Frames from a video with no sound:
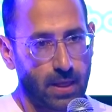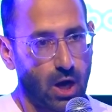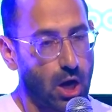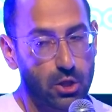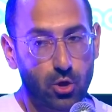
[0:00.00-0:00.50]

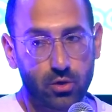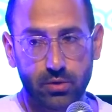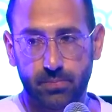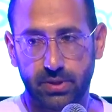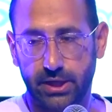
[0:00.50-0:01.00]
other
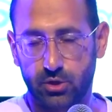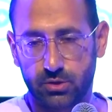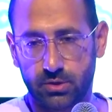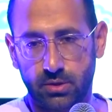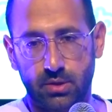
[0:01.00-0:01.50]
players
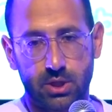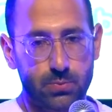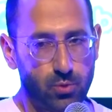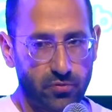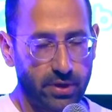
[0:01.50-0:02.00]

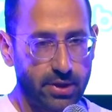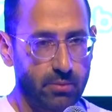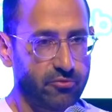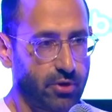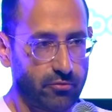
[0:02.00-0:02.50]
spoofing them,
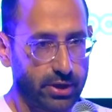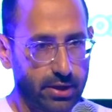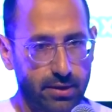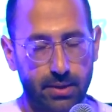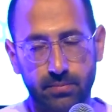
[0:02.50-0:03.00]
front-running
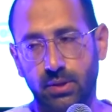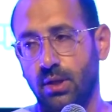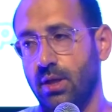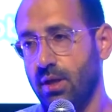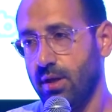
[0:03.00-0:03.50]
them,
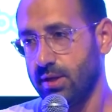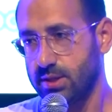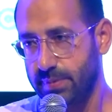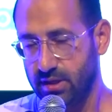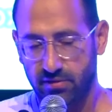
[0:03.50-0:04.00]

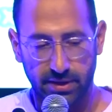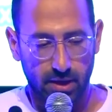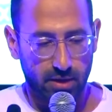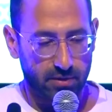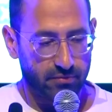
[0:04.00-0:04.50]
speed
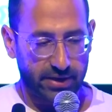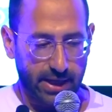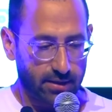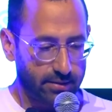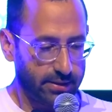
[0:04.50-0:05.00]
of
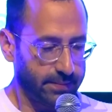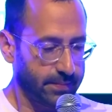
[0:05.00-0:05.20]
finality.